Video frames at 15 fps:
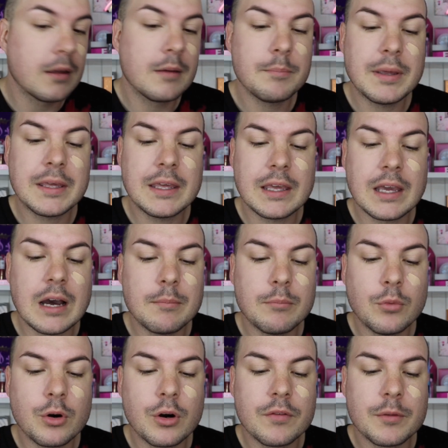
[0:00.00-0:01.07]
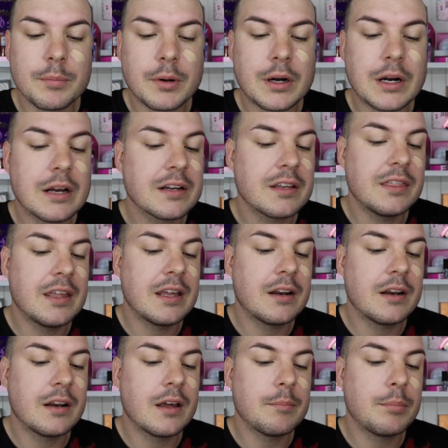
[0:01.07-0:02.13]
picking up more of the product
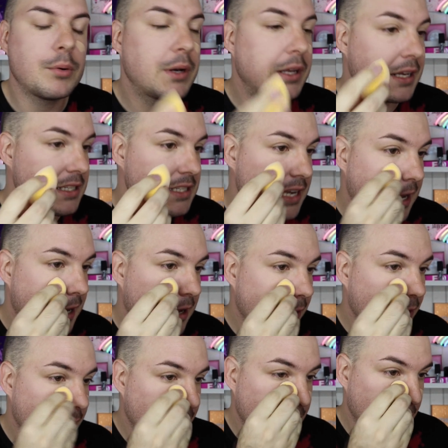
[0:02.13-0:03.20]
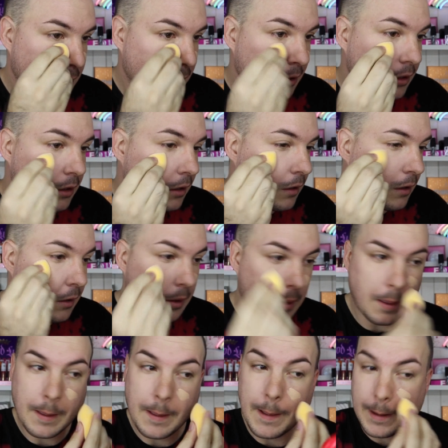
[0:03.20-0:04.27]
than putting it down.
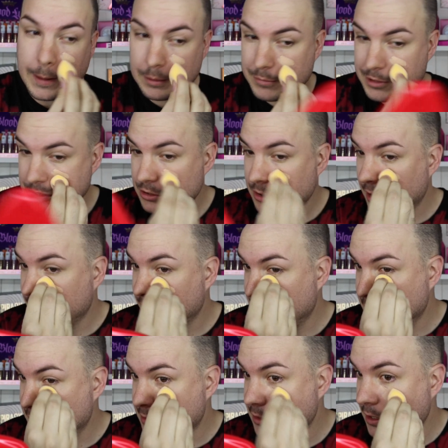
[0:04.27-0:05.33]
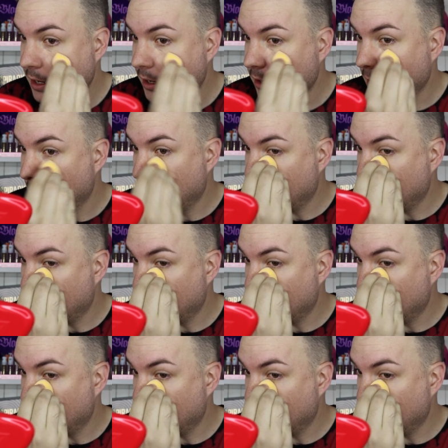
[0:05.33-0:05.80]
Let me just try over this side.